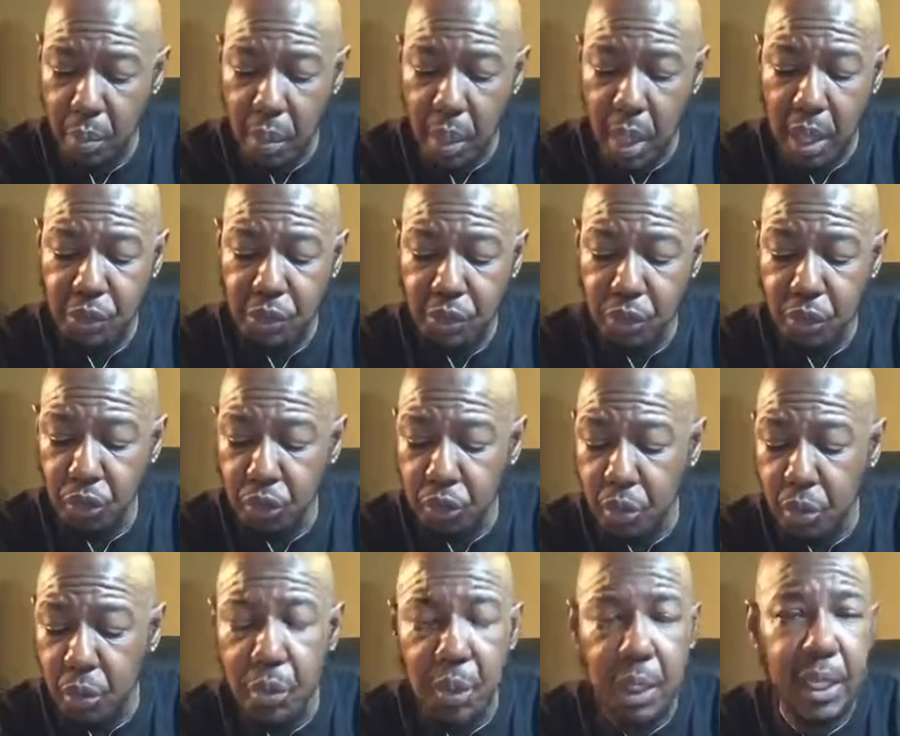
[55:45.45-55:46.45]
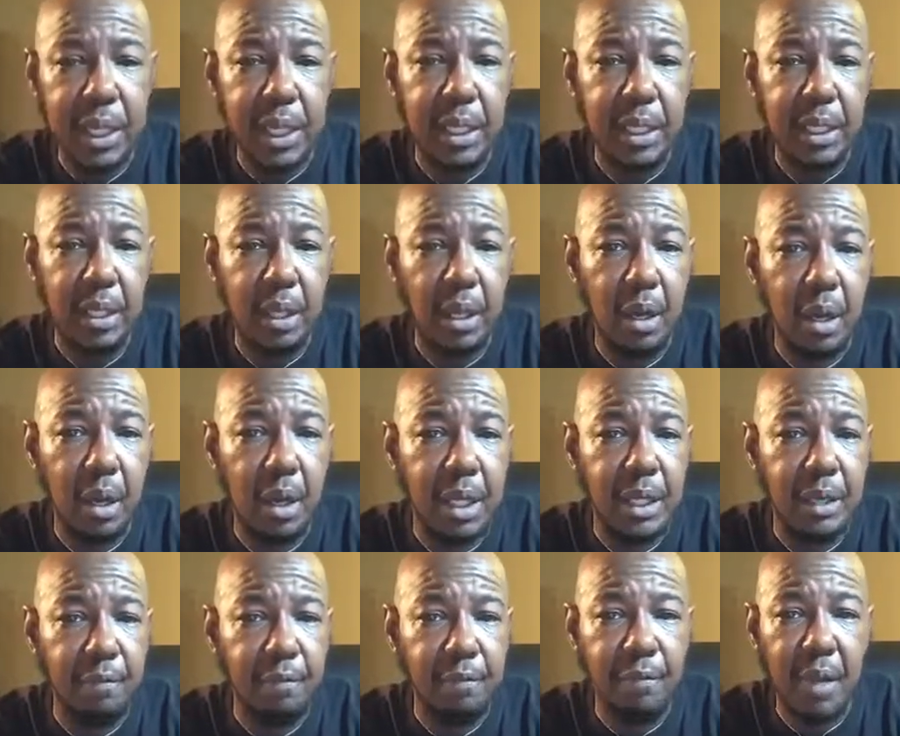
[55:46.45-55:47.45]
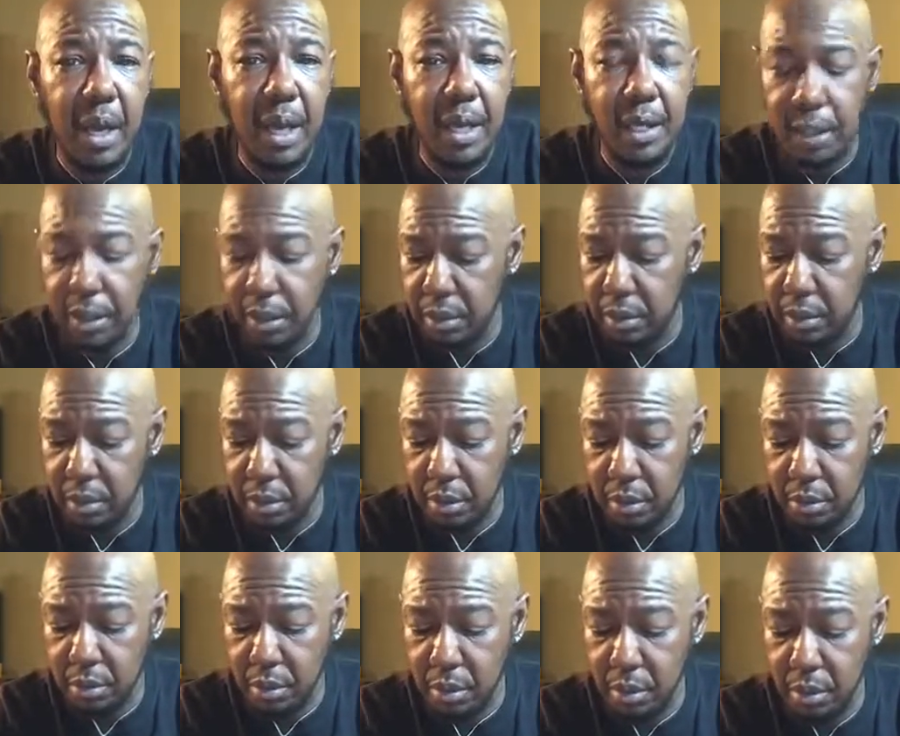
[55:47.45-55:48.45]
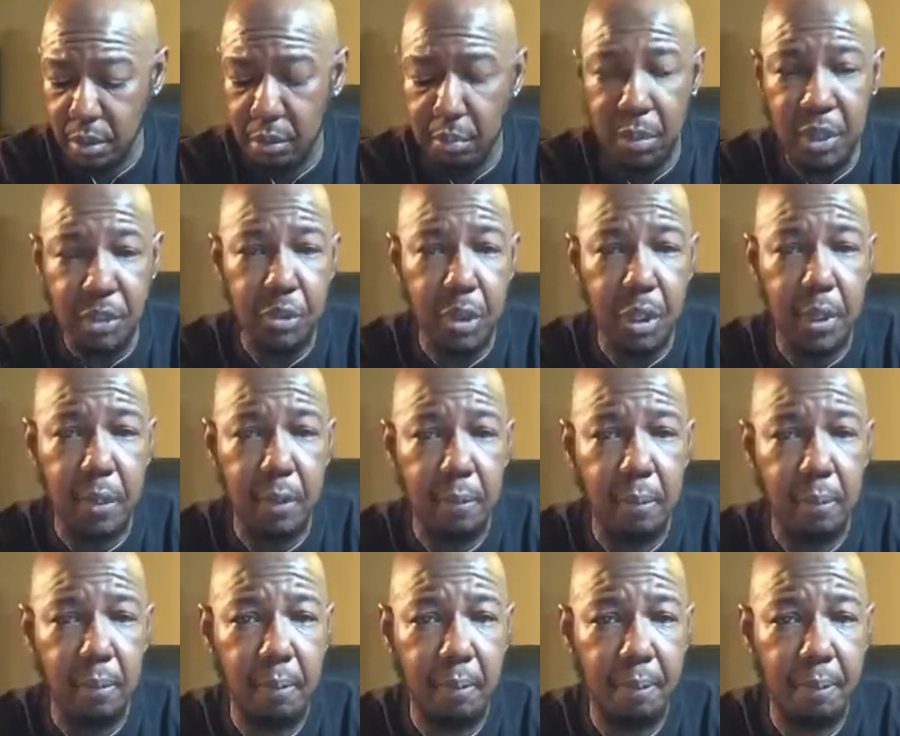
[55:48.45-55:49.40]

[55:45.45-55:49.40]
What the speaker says: I sent you a invite, Mr. Hill.